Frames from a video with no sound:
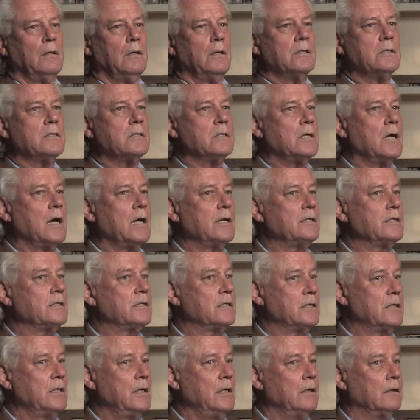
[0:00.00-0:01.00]
It's not
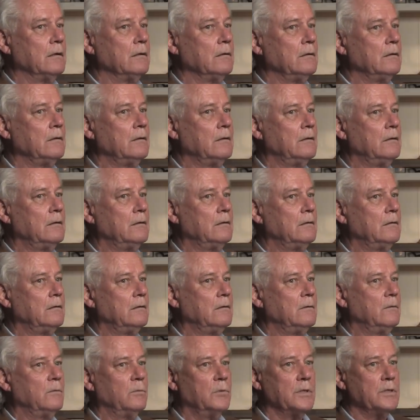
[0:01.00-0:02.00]
steel,
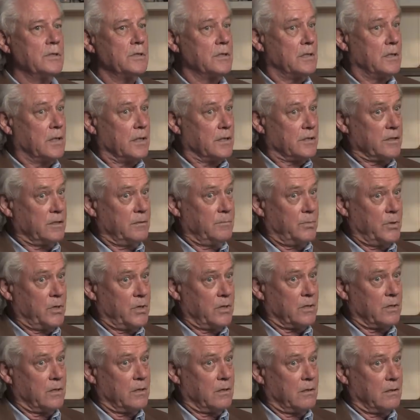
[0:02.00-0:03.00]
which doesn't
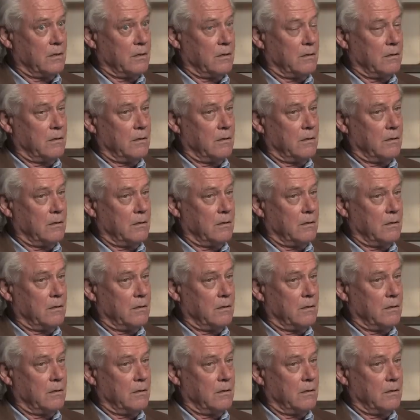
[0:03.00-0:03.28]
burn,